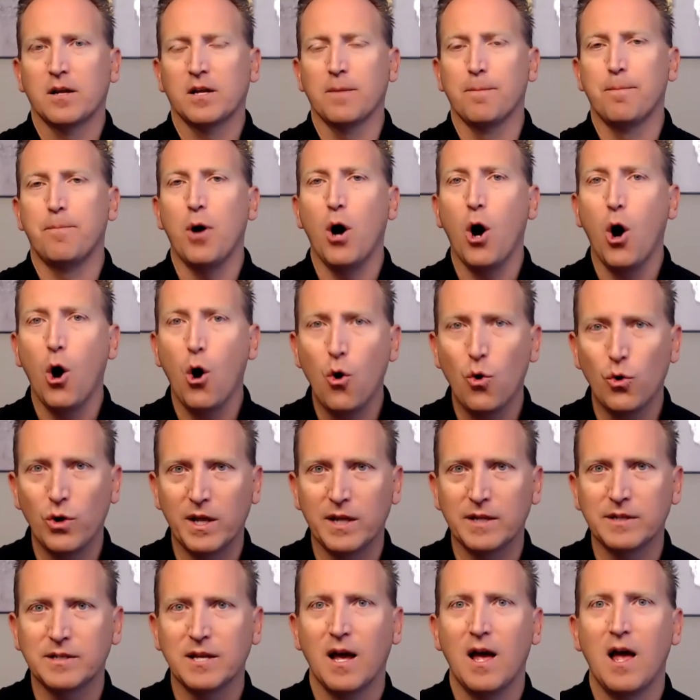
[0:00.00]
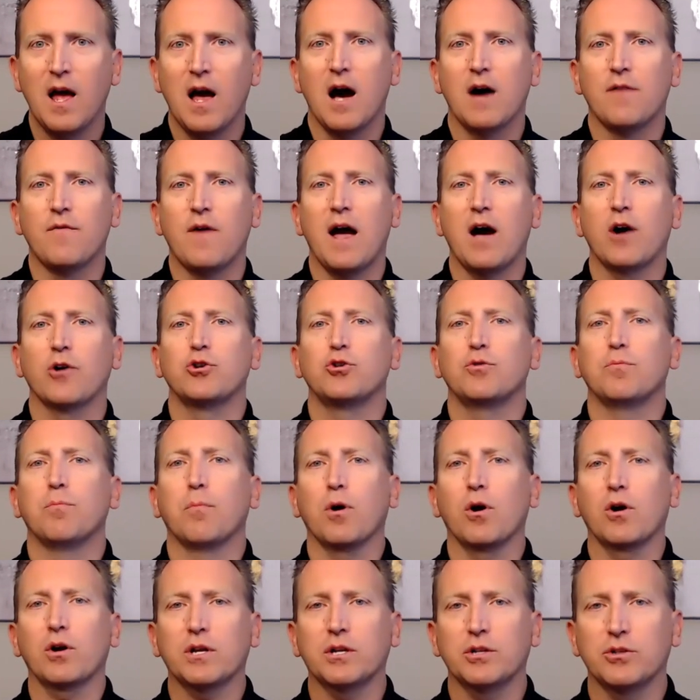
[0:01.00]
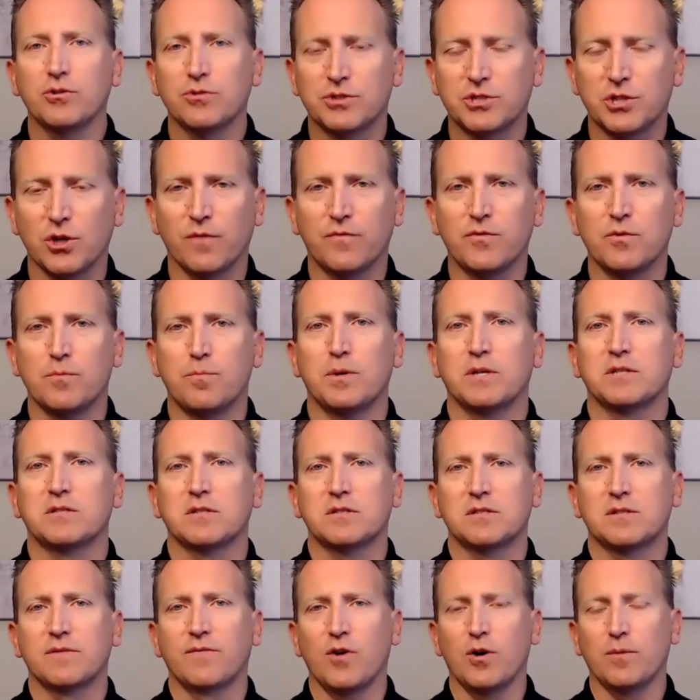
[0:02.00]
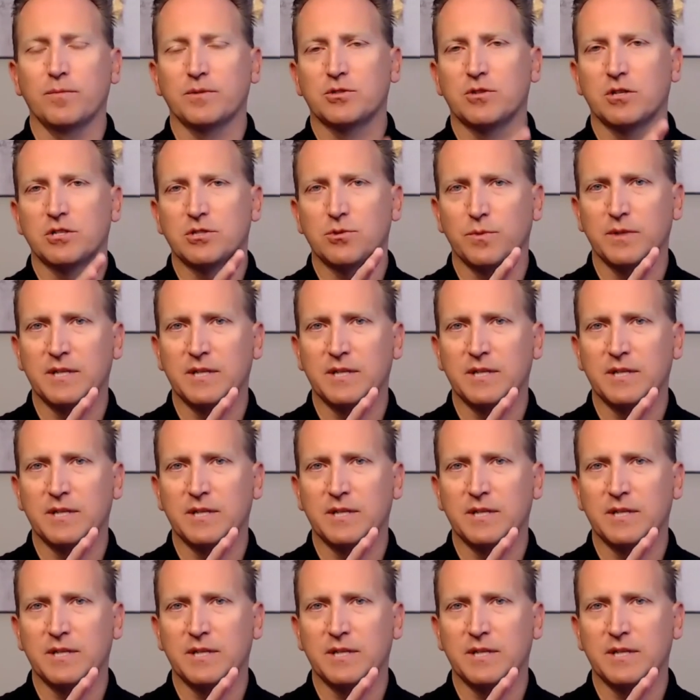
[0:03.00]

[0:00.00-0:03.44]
component of how you market yourself, your business development strategy.